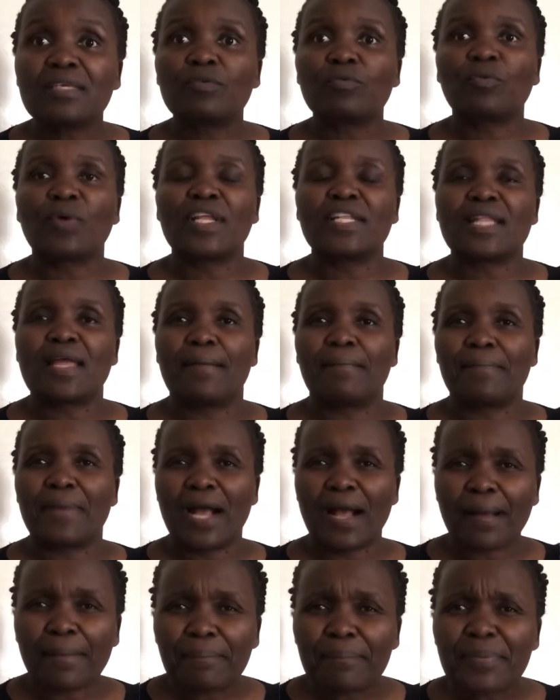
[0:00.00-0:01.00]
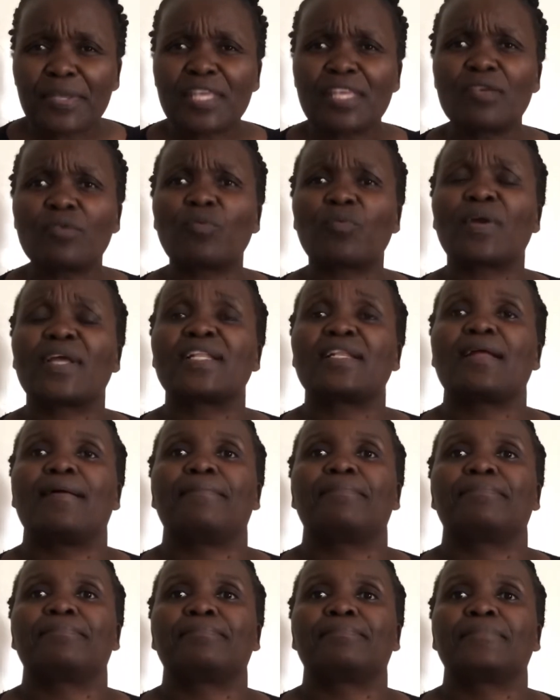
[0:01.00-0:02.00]
When I'm happy, when
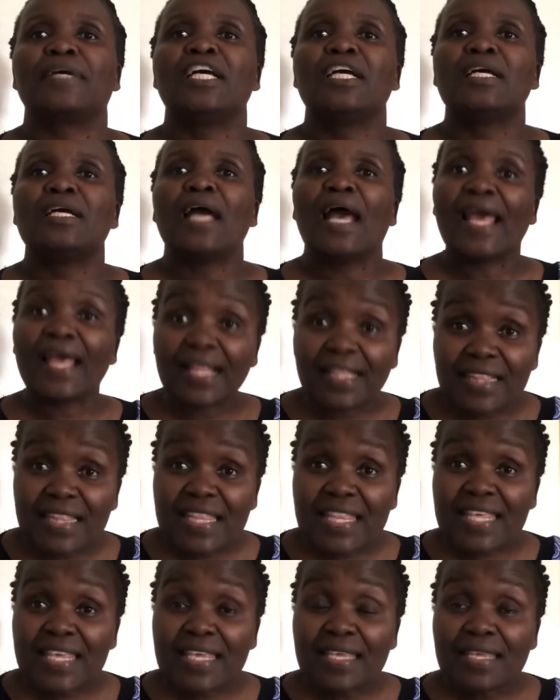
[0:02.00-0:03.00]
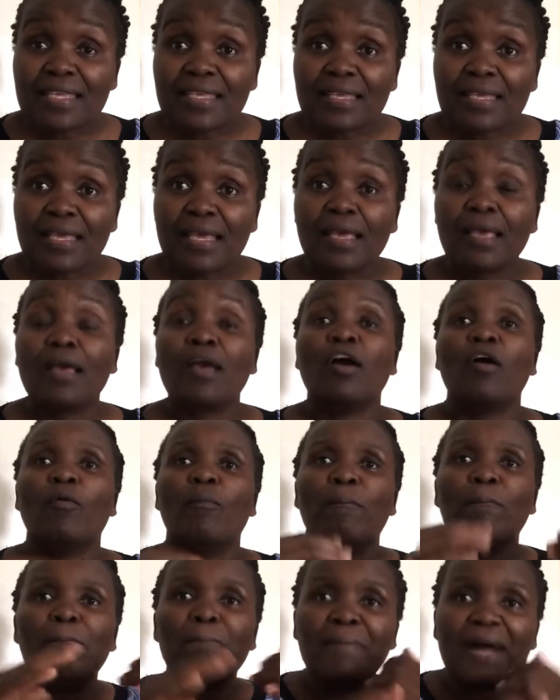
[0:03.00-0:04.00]
I'm healthy,
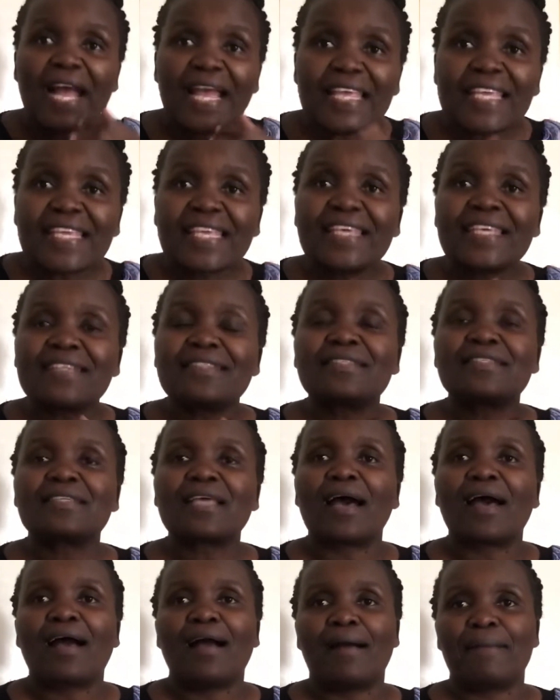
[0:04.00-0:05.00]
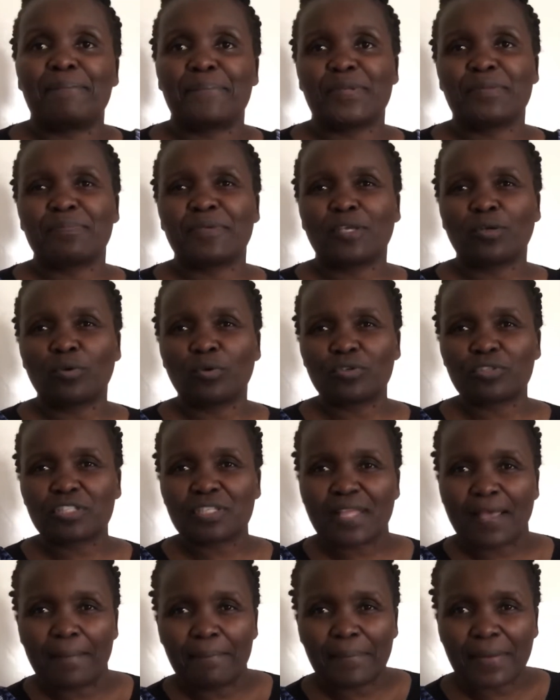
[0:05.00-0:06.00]
my kids are happy because
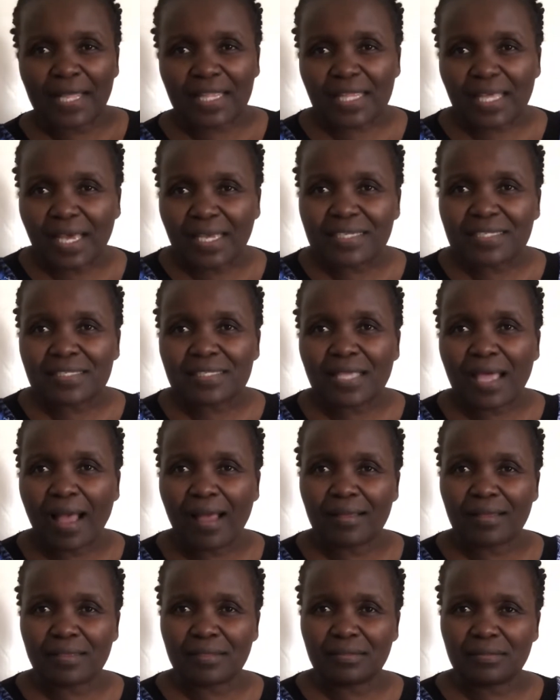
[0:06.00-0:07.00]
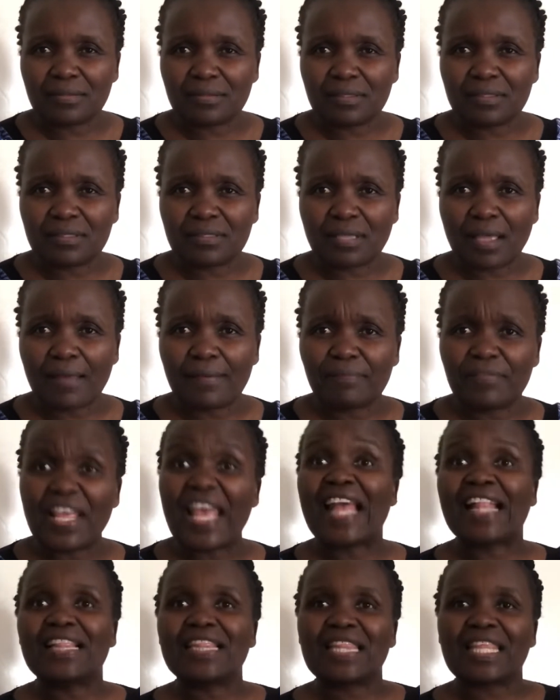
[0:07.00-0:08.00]
their mother is, is
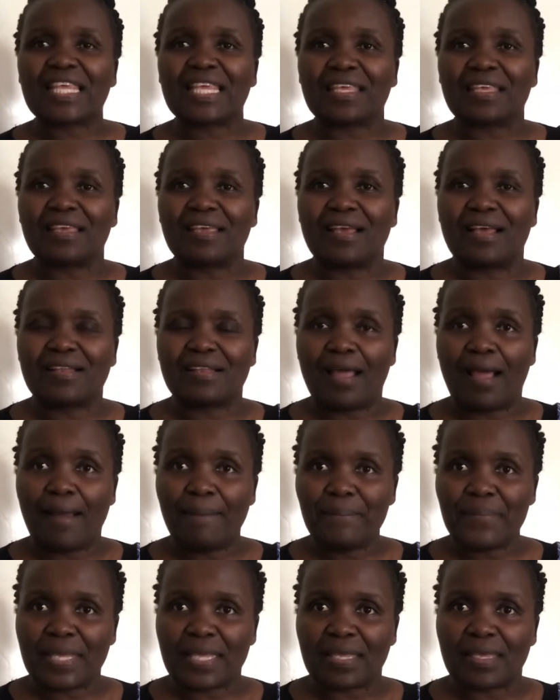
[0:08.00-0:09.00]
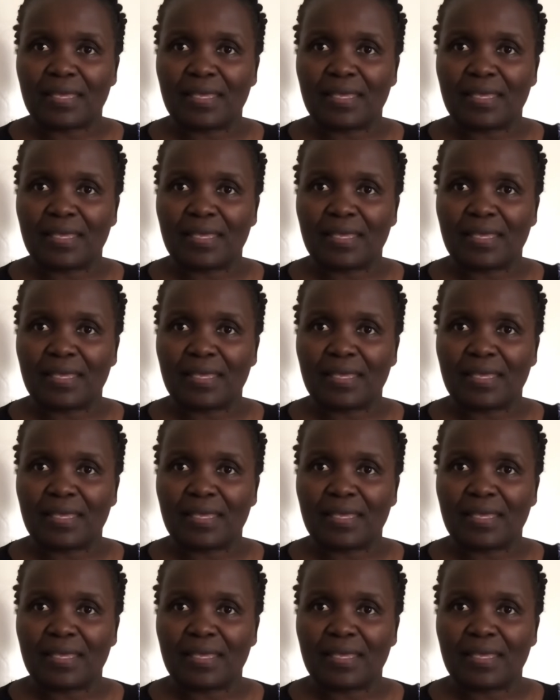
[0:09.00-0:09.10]
healthy and happy.